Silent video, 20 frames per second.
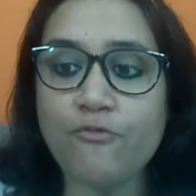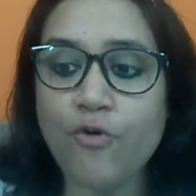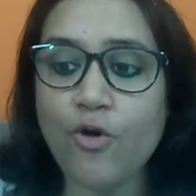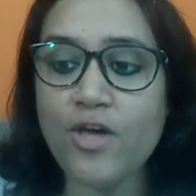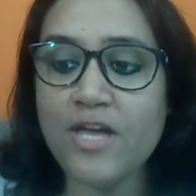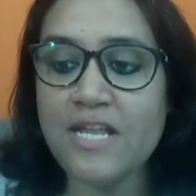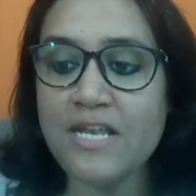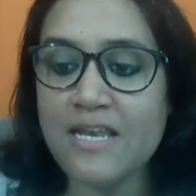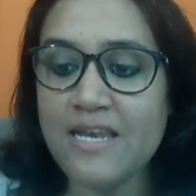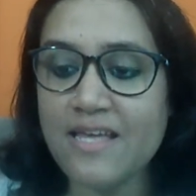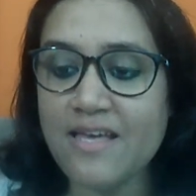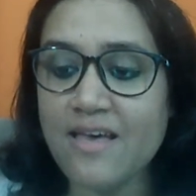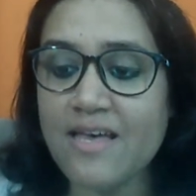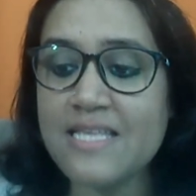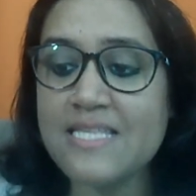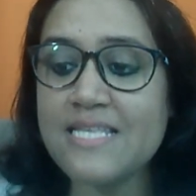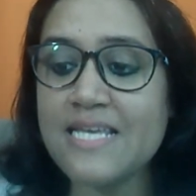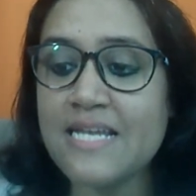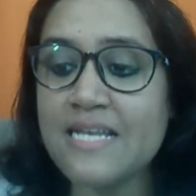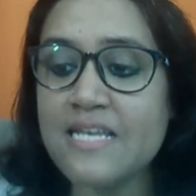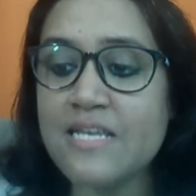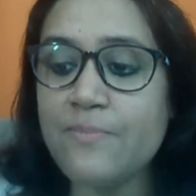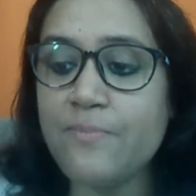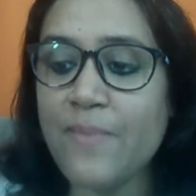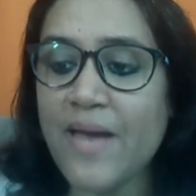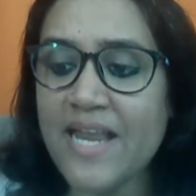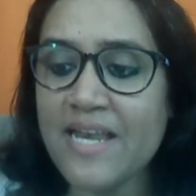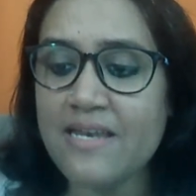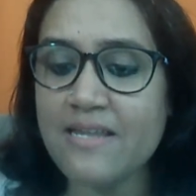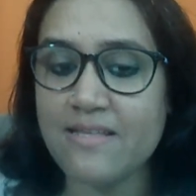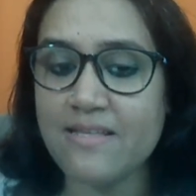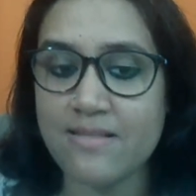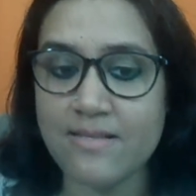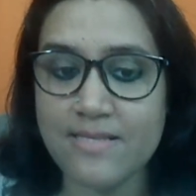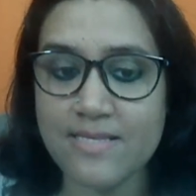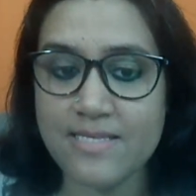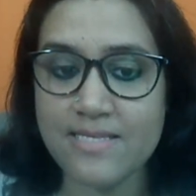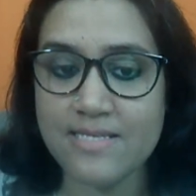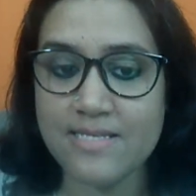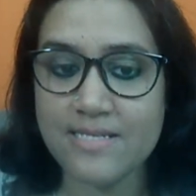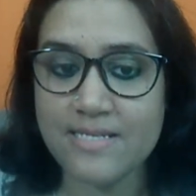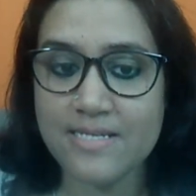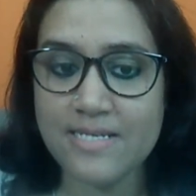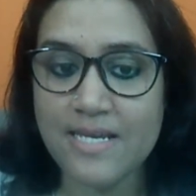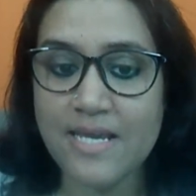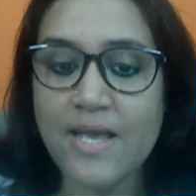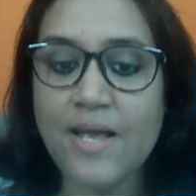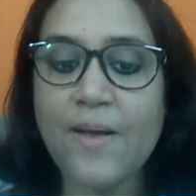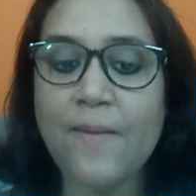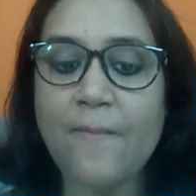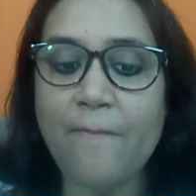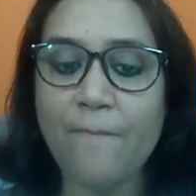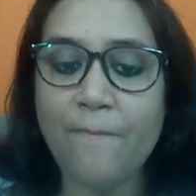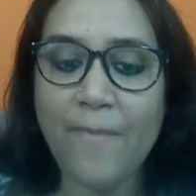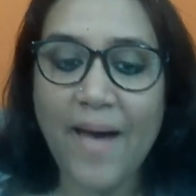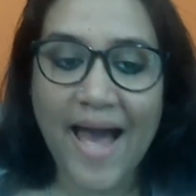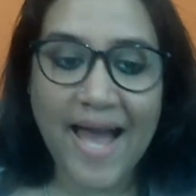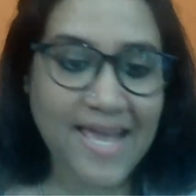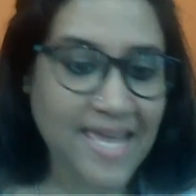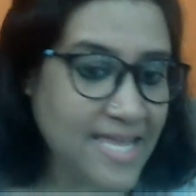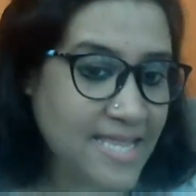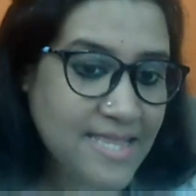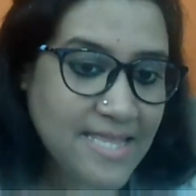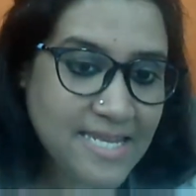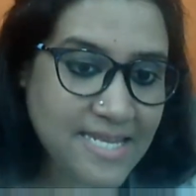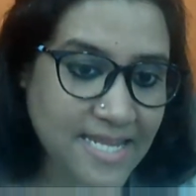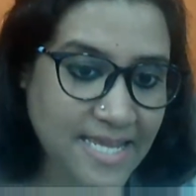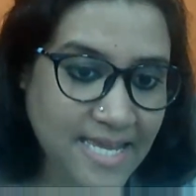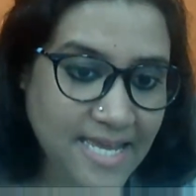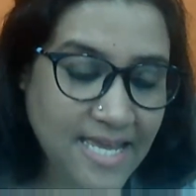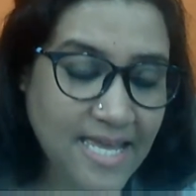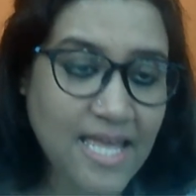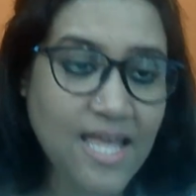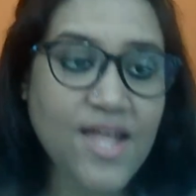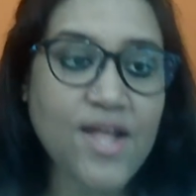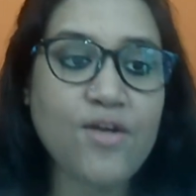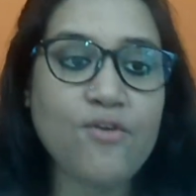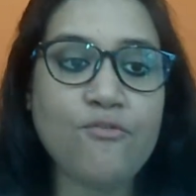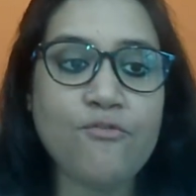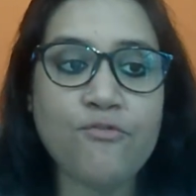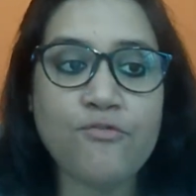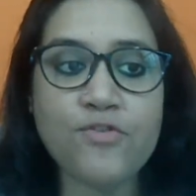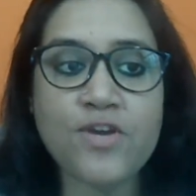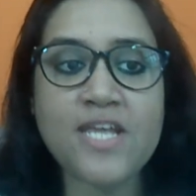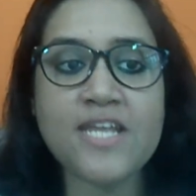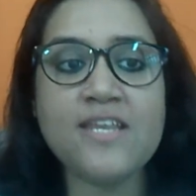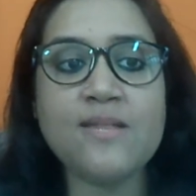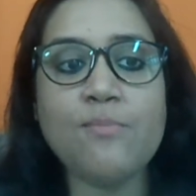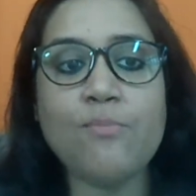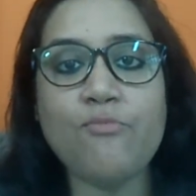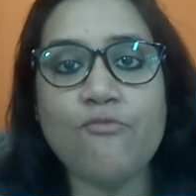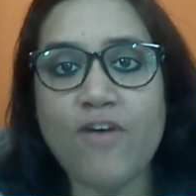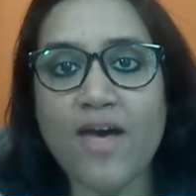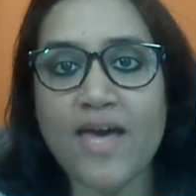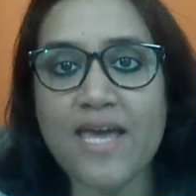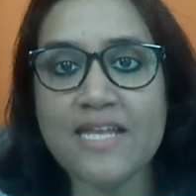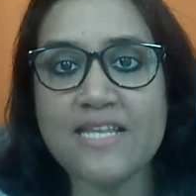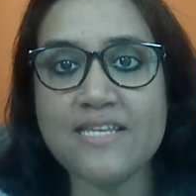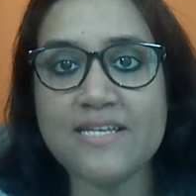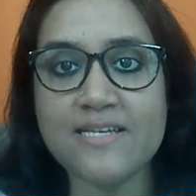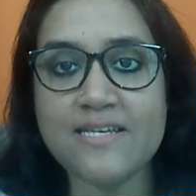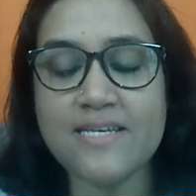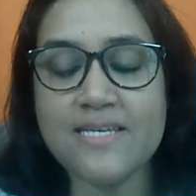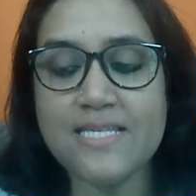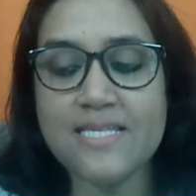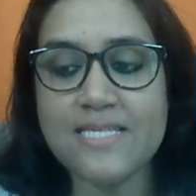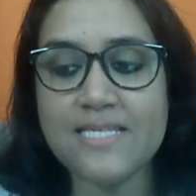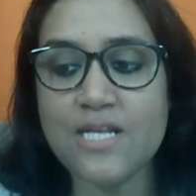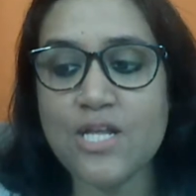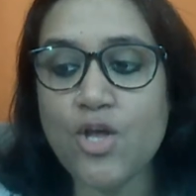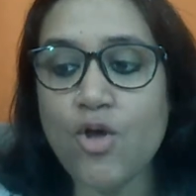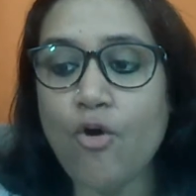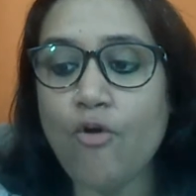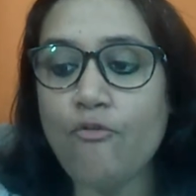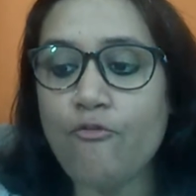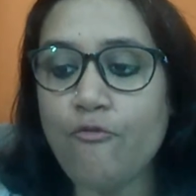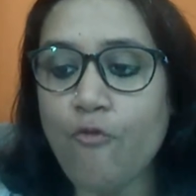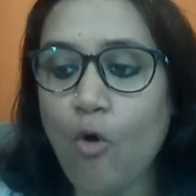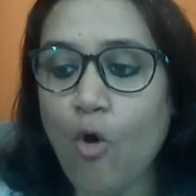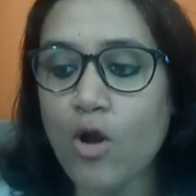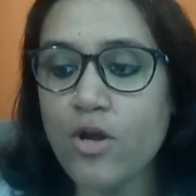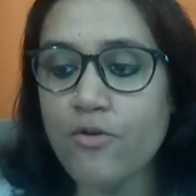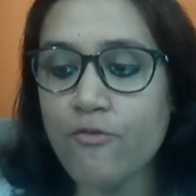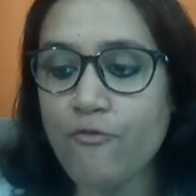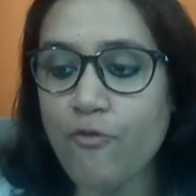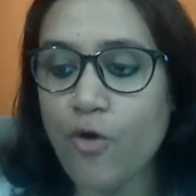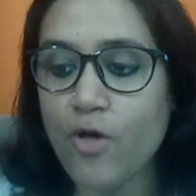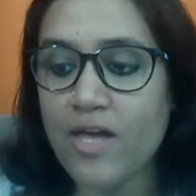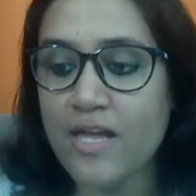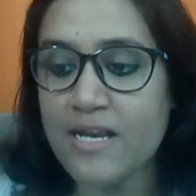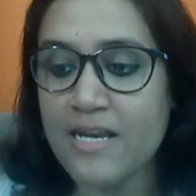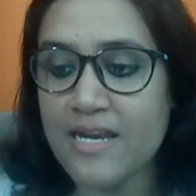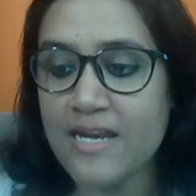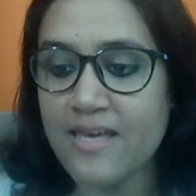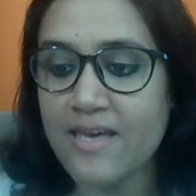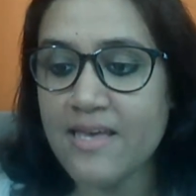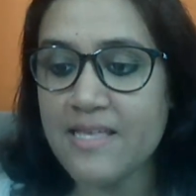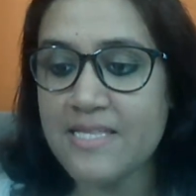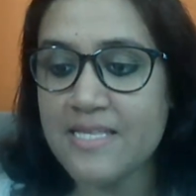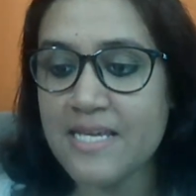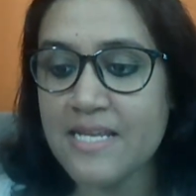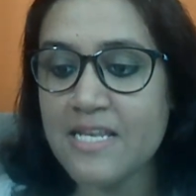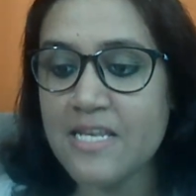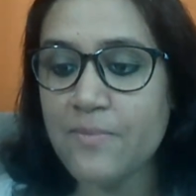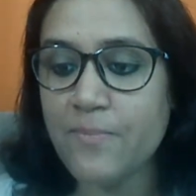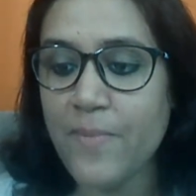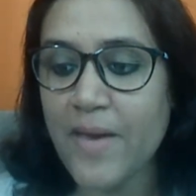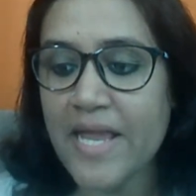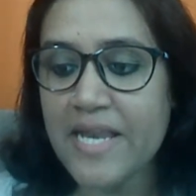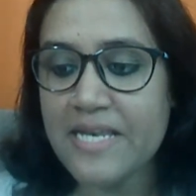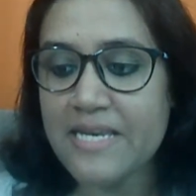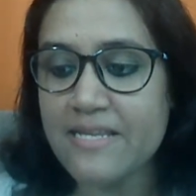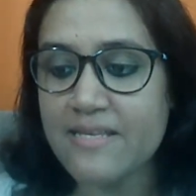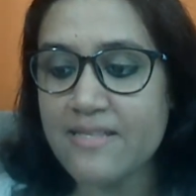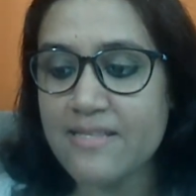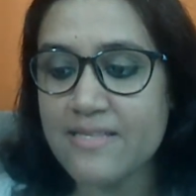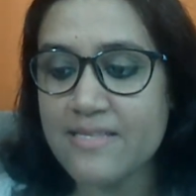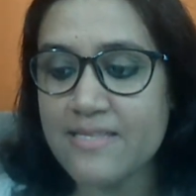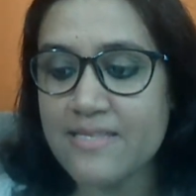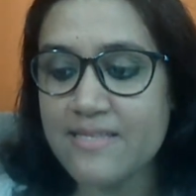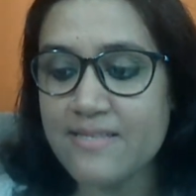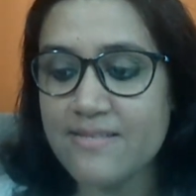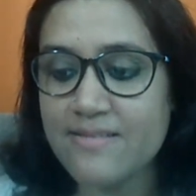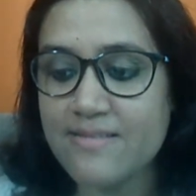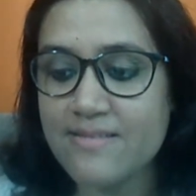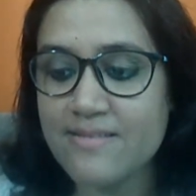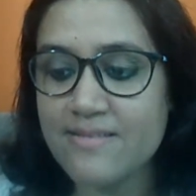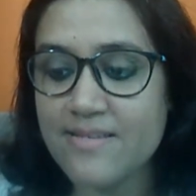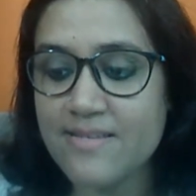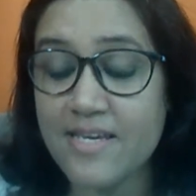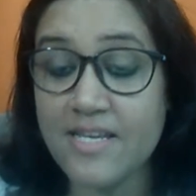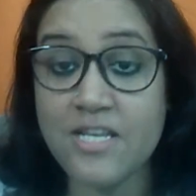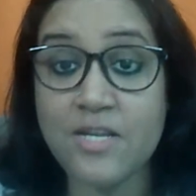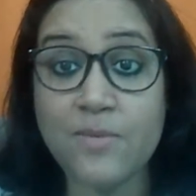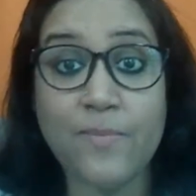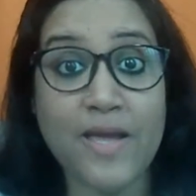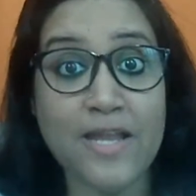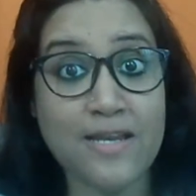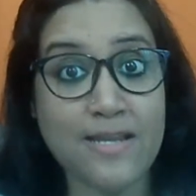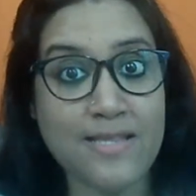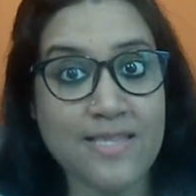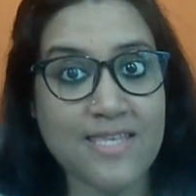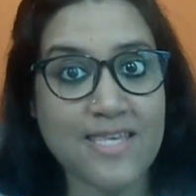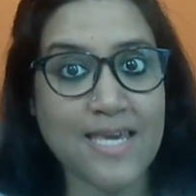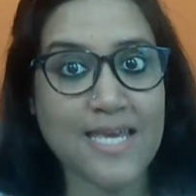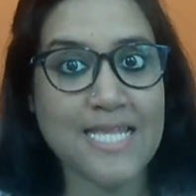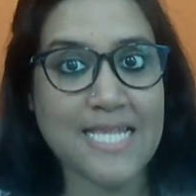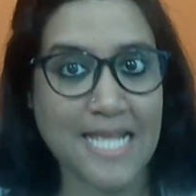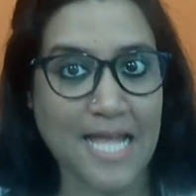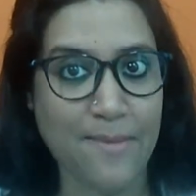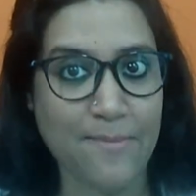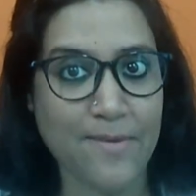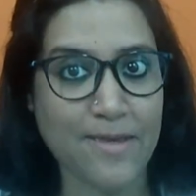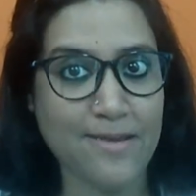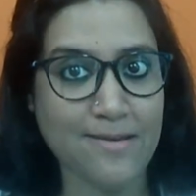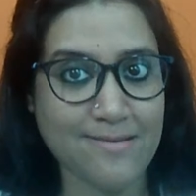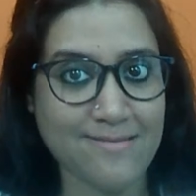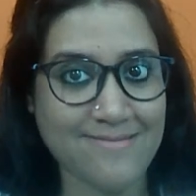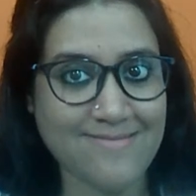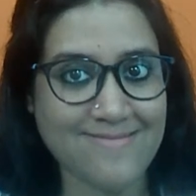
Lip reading: for India's independence. Back in the day, freedom fighters fought for India's independence. Independence Day is coming.